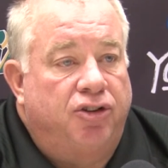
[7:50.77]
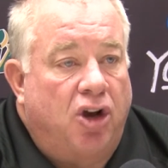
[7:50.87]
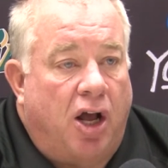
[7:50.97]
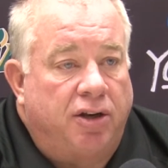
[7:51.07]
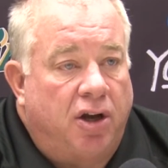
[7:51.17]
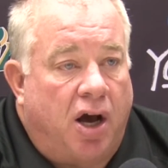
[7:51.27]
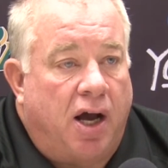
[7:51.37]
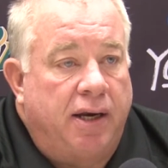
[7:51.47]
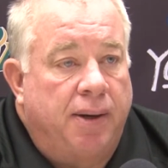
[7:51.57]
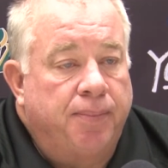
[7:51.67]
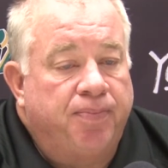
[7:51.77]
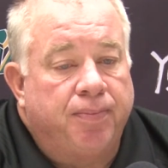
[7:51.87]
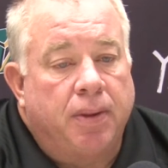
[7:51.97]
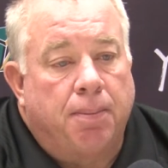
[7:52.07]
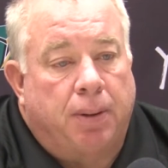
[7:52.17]
John Todd
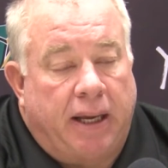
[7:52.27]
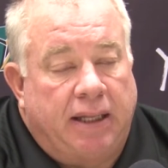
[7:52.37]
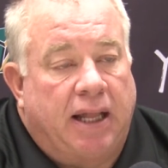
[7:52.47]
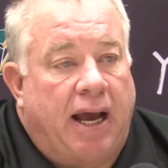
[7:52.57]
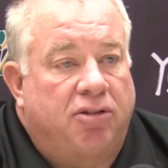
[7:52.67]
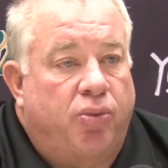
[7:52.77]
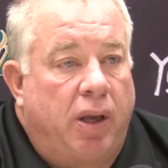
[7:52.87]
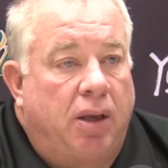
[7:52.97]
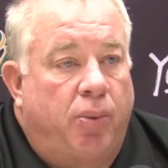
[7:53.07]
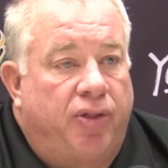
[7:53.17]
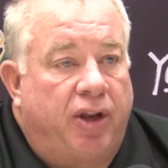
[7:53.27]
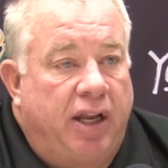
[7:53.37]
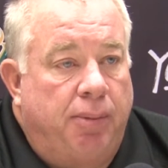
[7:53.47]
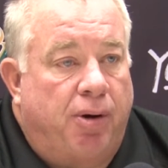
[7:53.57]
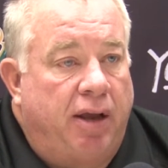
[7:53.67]
played last week with the
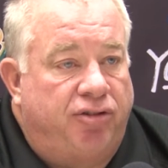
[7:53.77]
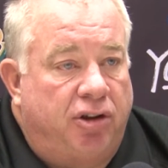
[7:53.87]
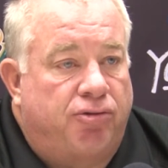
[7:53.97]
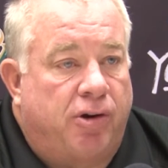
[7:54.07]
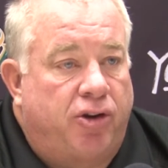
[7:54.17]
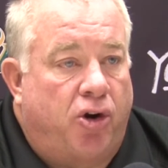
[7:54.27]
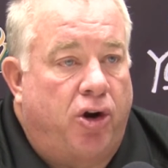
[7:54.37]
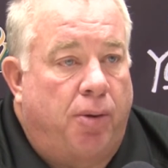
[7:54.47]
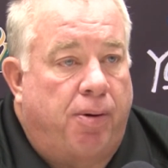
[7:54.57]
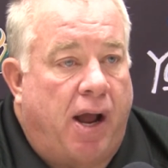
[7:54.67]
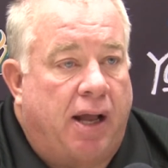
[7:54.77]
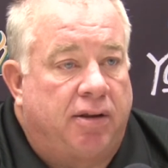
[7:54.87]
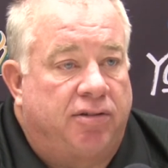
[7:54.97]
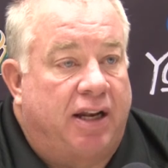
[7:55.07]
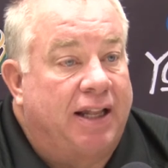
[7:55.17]
knee brace, just returned to
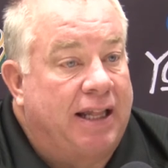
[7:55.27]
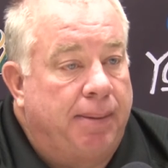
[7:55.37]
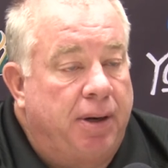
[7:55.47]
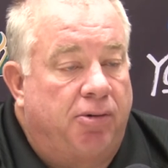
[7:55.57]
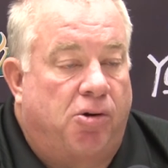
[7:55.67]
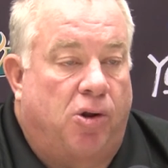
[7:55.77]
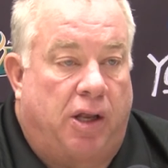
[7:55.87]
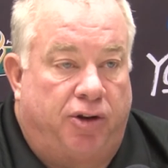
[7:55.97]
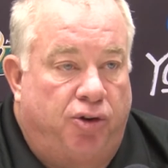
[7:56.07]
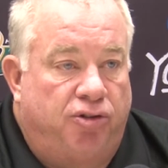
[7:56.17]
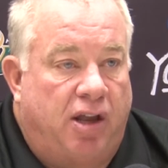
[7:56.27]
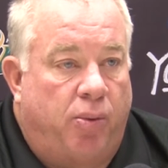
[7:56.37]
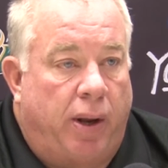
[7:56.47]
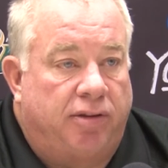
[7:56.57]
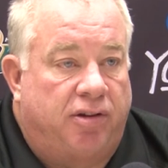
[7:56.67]
practice in a limited role on Tuesday,
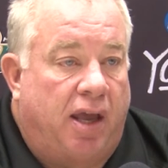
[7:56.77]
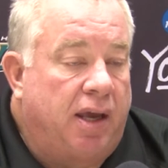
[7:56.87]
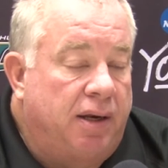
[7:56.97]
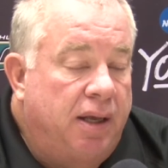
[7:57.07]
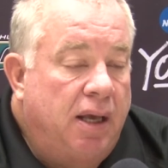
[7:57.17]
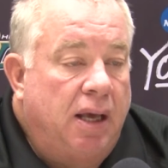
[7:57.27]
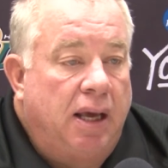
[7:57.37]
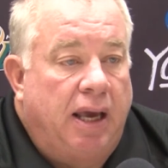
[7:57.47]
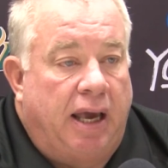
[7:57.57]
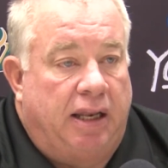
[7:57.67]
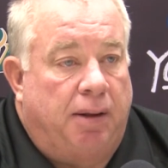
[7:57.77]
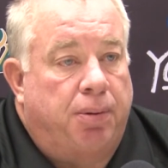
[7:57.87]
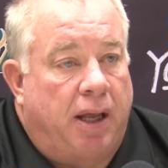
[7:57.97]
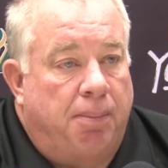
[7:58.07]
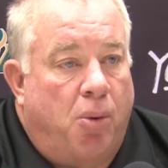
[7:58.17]
Wednesday, and ended up
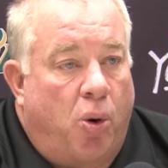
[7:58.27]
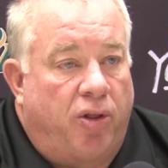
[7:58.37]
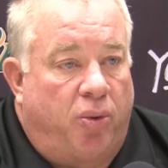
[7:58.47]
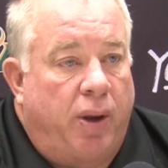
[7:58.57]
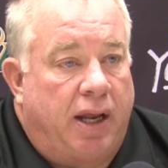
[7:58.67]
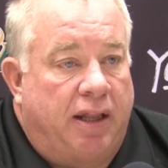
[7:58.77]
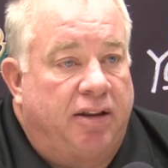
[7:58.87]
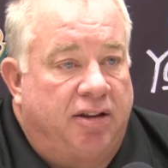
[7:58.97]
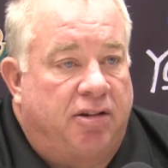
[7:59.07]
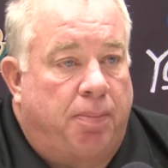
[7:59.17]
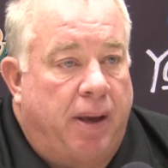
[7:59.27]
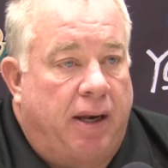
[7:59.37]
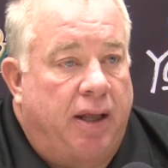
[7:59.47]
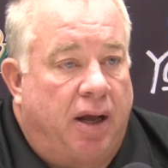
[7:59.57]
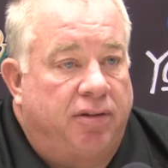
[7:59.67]
playing more than we had
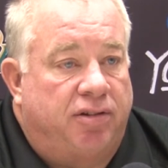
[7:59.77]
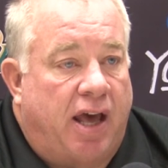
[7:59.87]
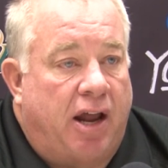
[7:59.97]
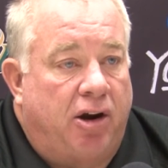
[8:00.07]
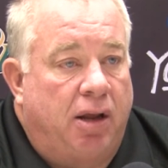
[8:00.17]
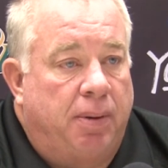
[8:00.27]
anticipating on Saturday.